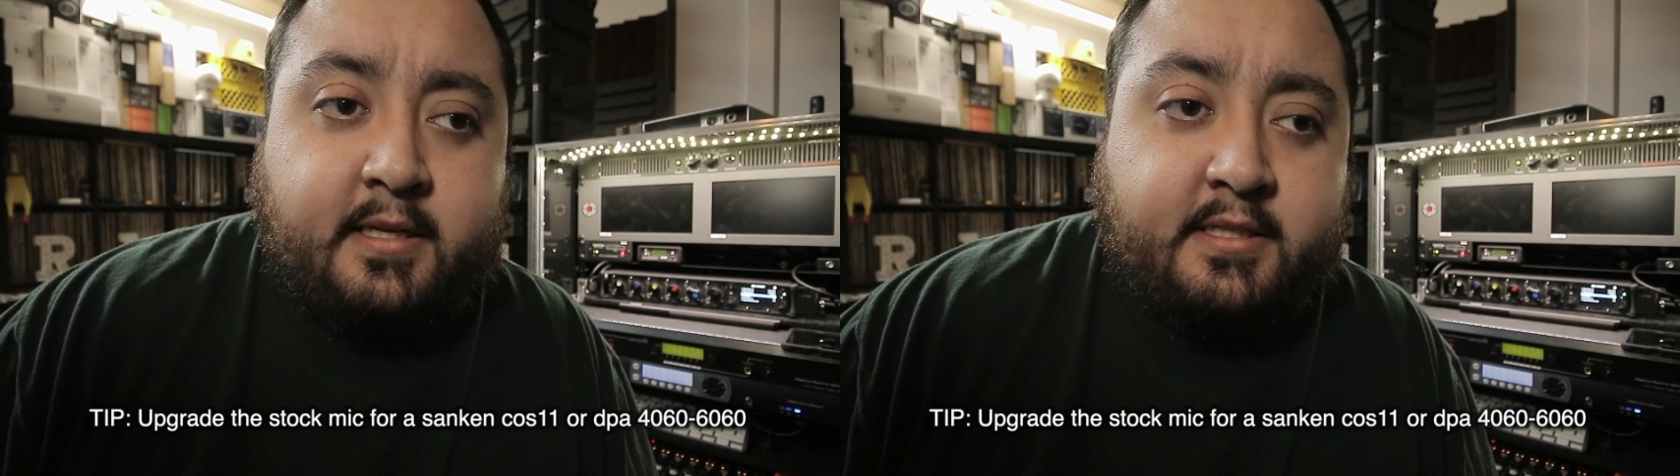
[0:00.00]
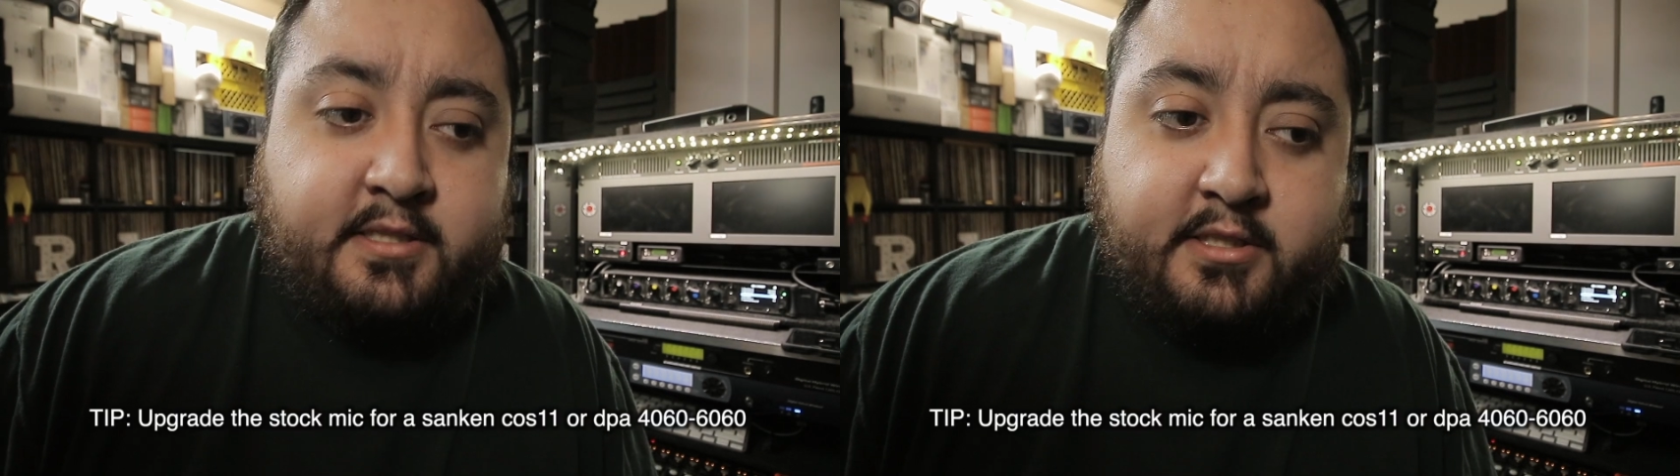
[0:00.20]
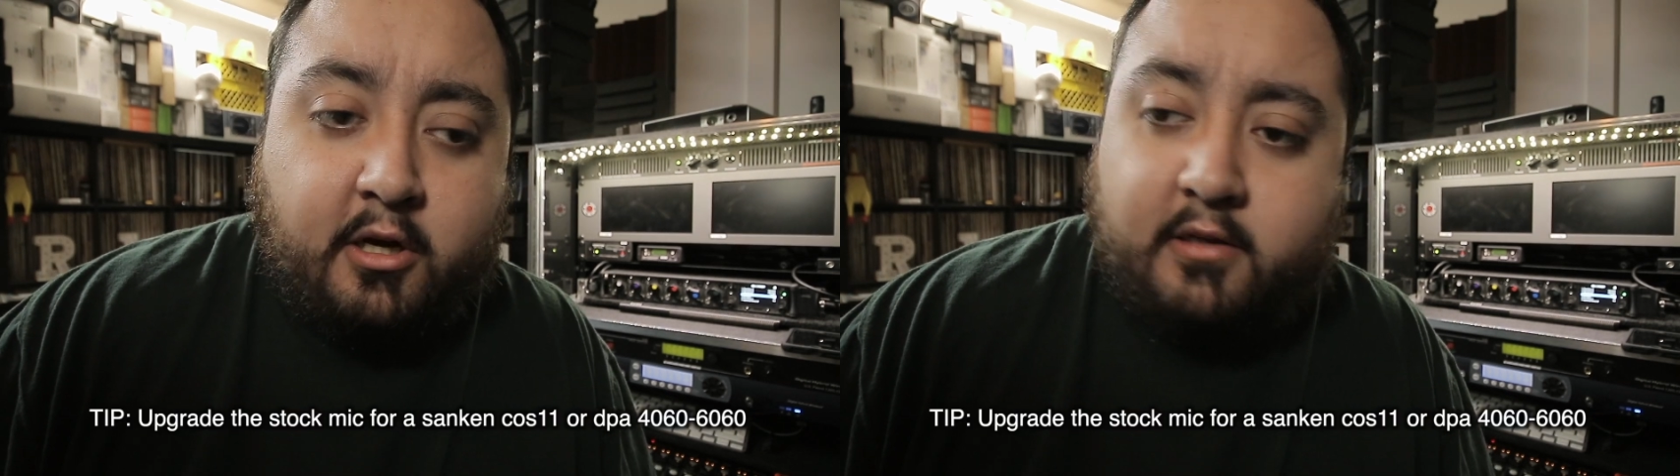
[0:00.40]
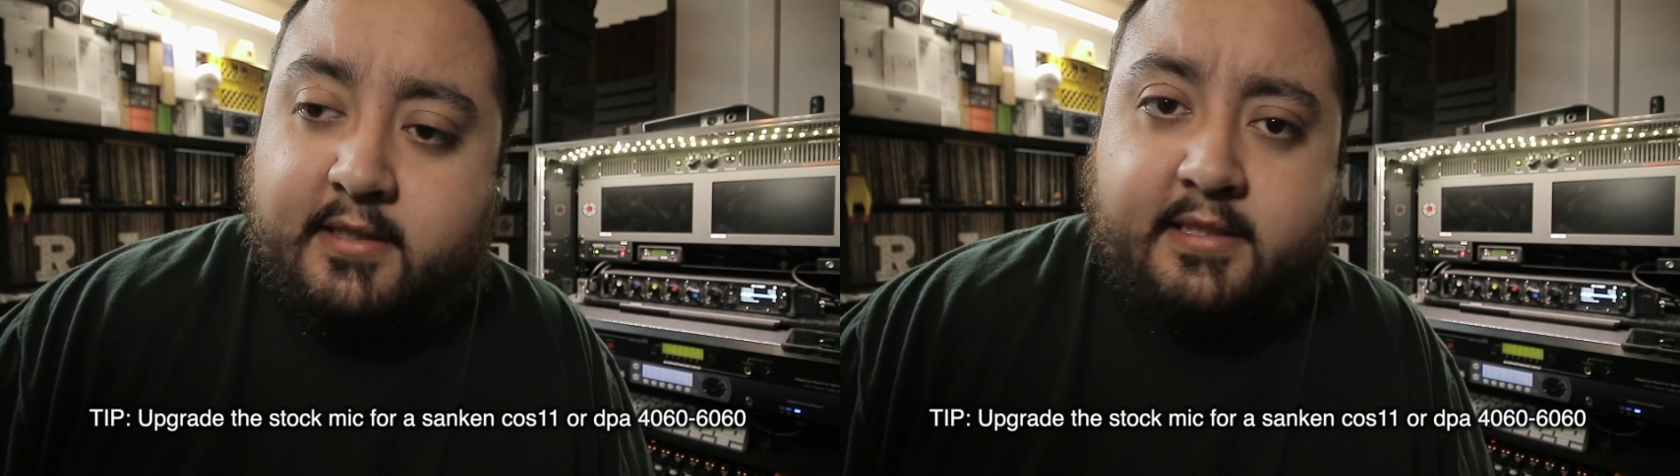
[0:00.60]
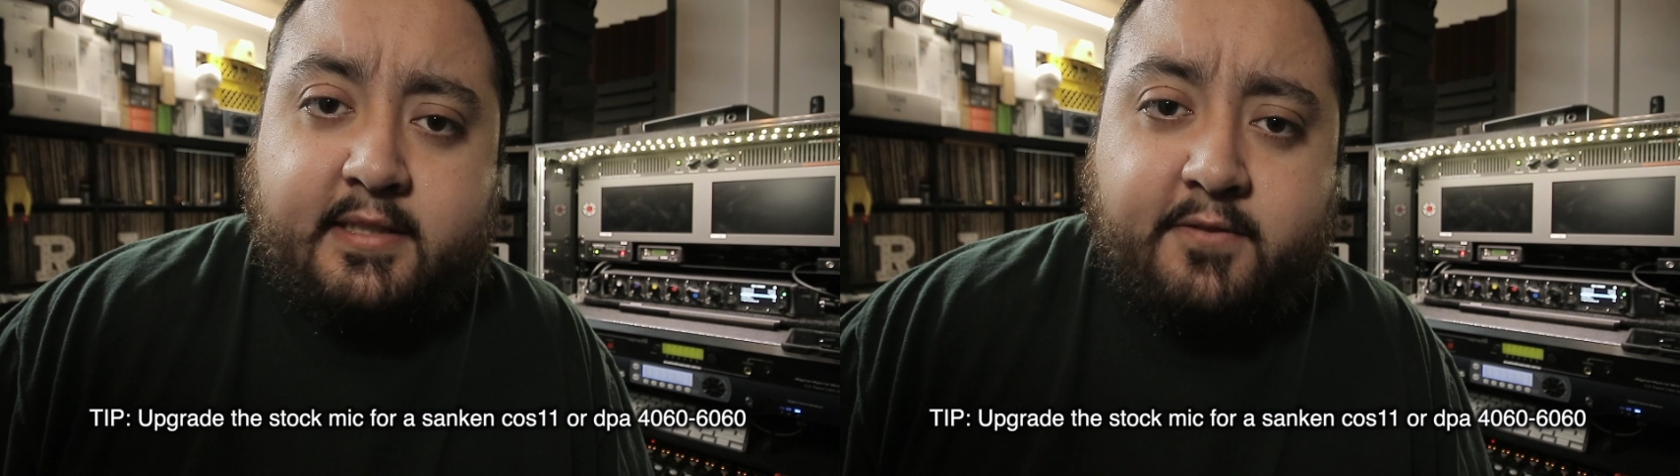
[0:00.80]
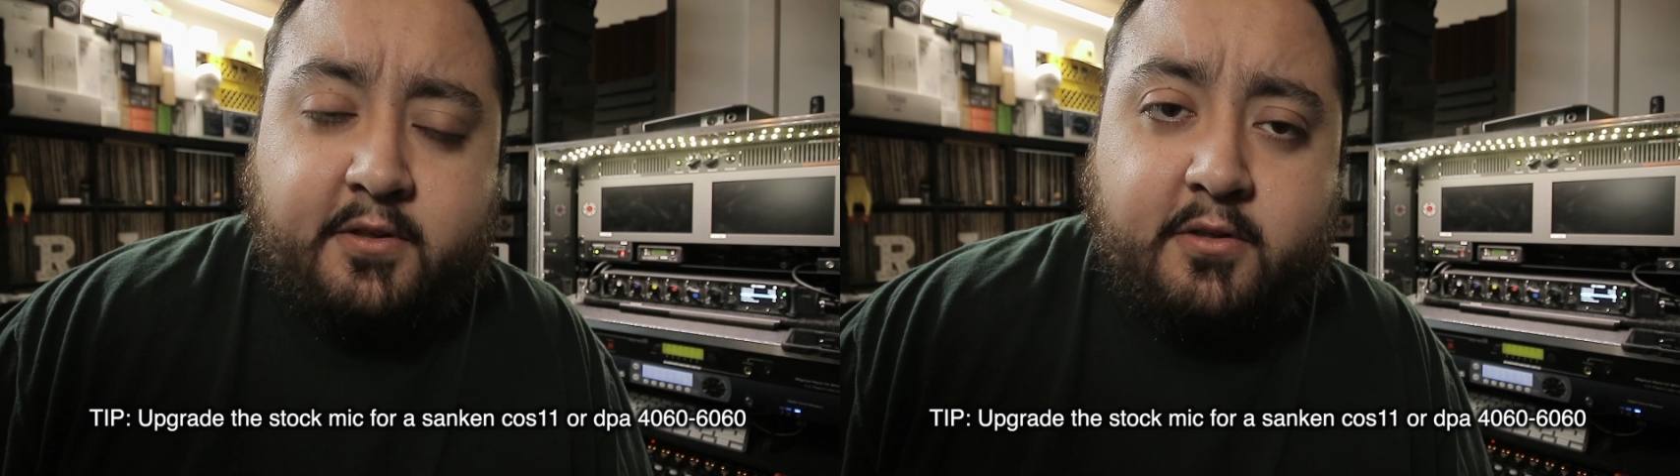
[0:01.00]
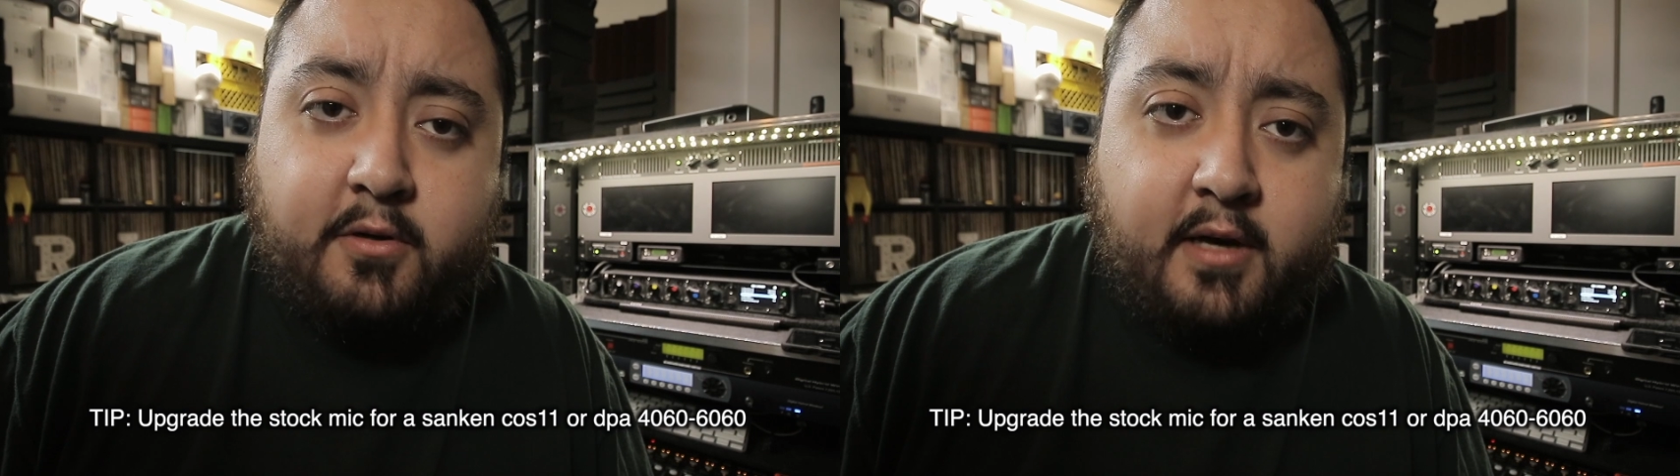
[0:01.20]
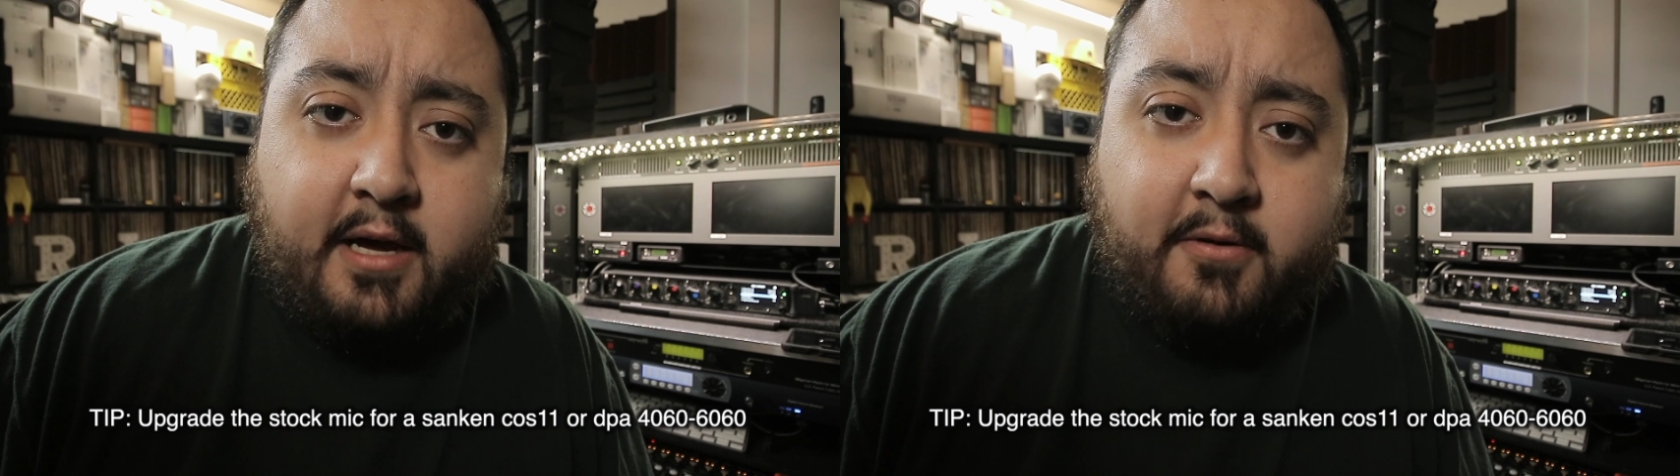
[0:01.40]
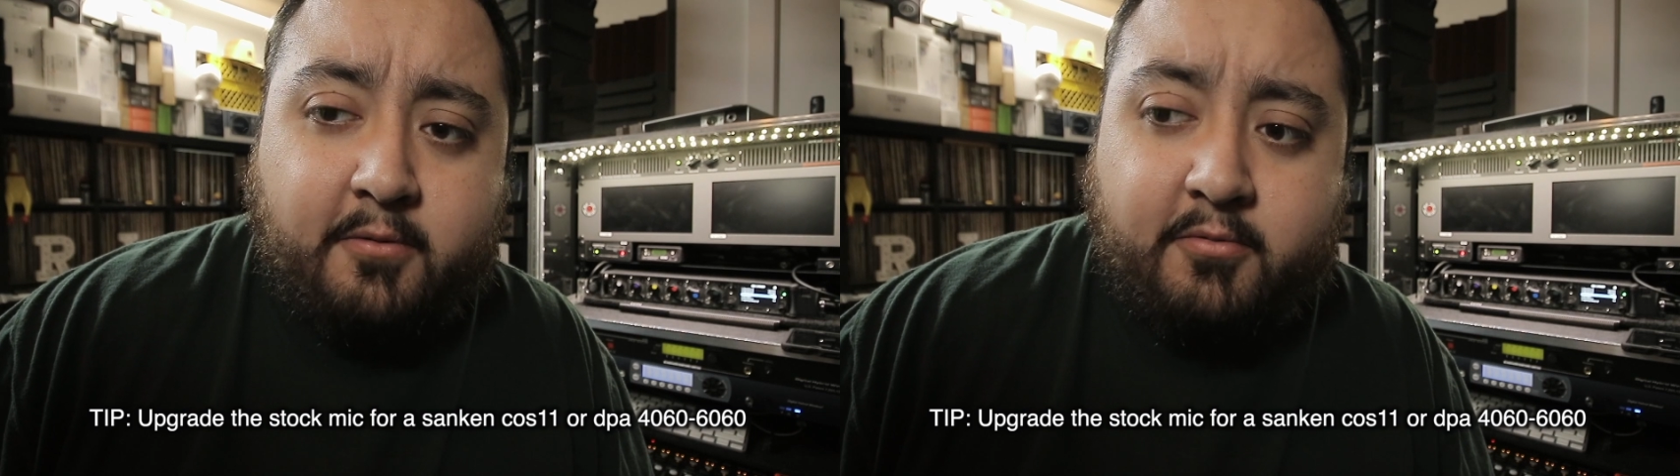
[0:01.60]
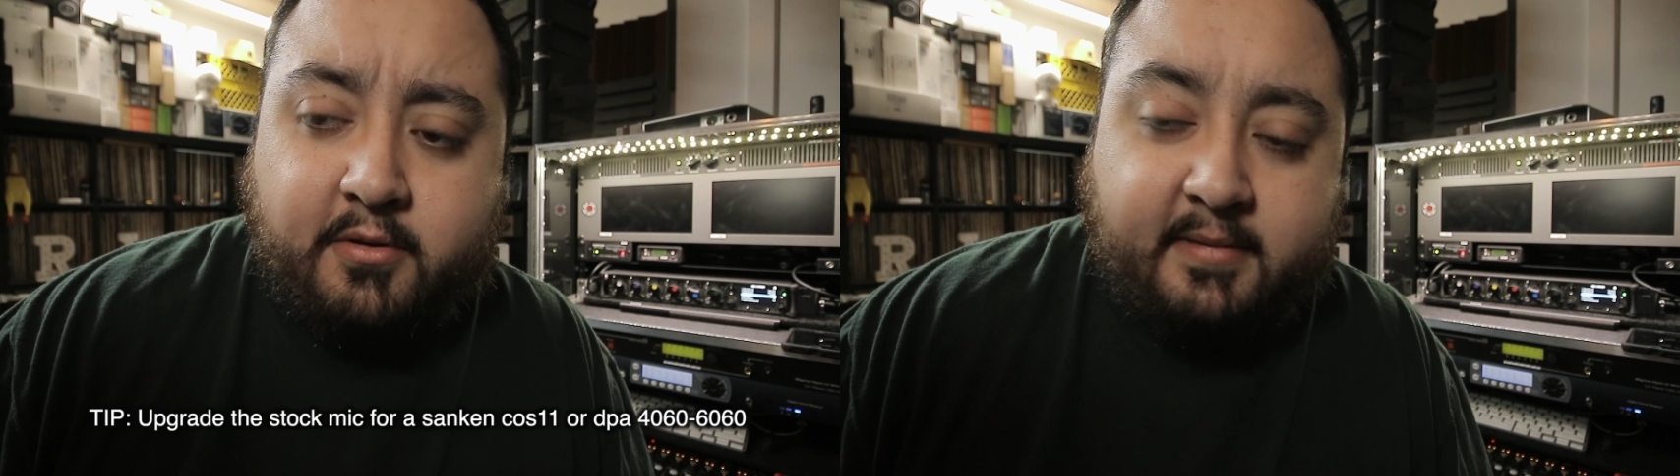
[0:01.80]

Solid. If you know how to